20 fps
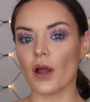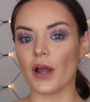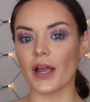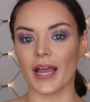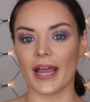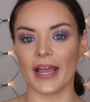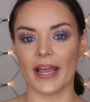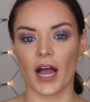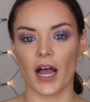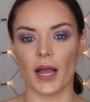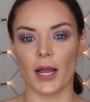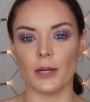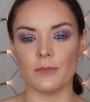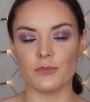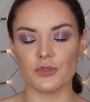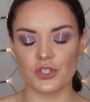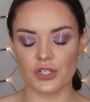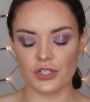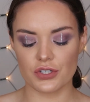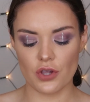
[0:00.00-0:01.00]
Okay,
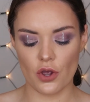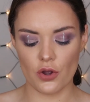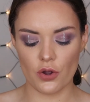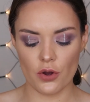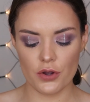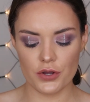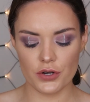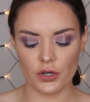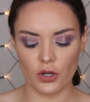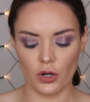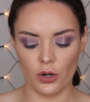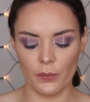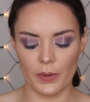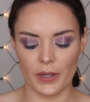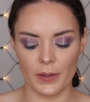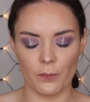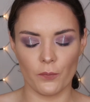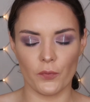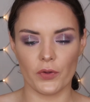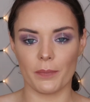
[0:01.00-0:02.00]
I'm just going to go
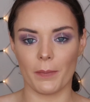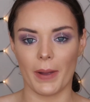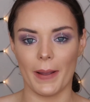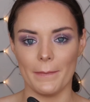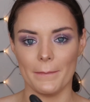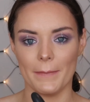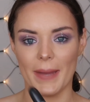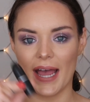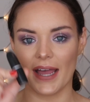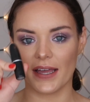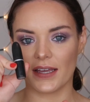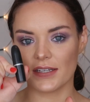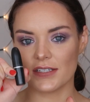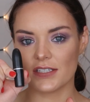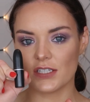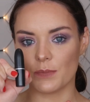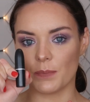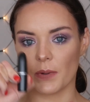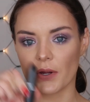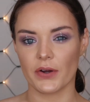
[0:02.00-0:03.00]
in with my MAC
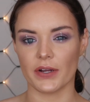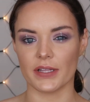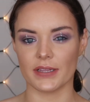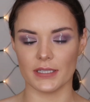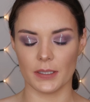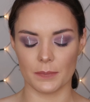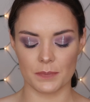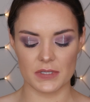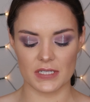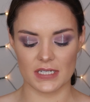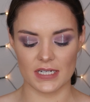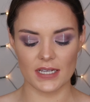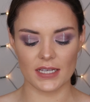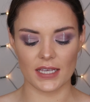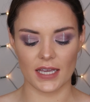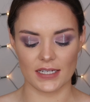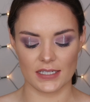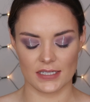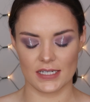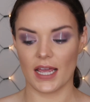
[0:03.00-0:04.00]
Spirit
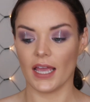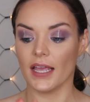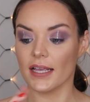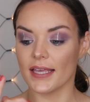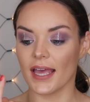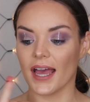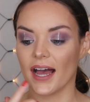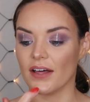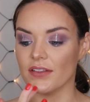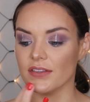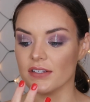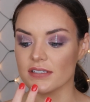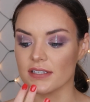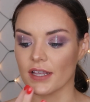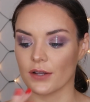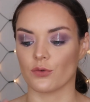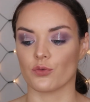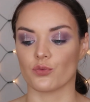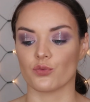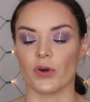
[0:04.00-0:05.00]
lipstick and take out this
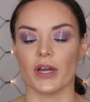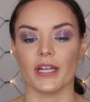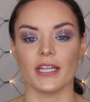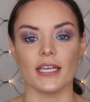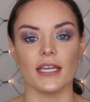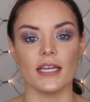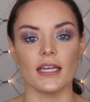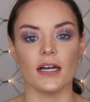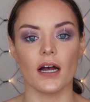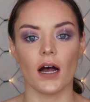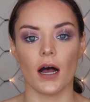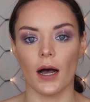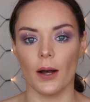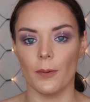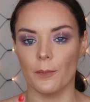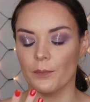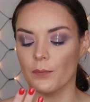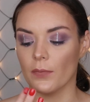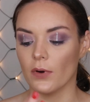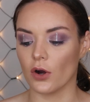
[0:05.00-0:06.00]
like ruddy
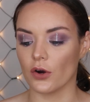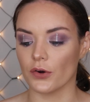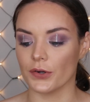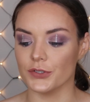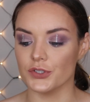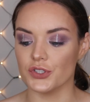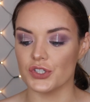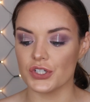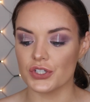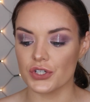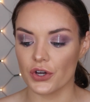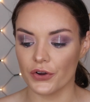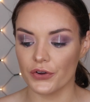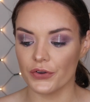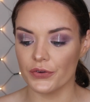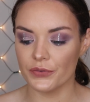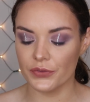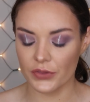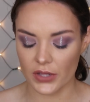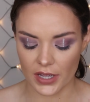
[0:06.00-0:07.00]
orangey
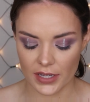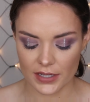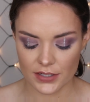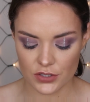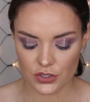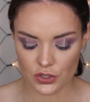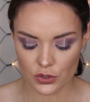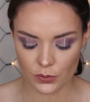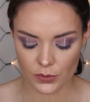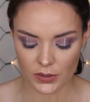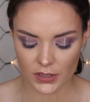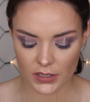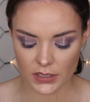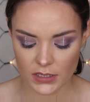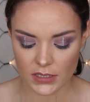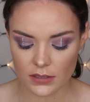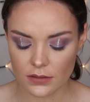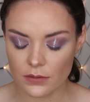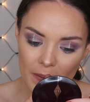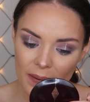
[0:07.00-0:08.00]
tone there is to
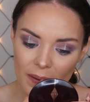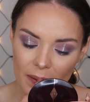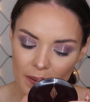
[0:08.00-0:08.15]
it.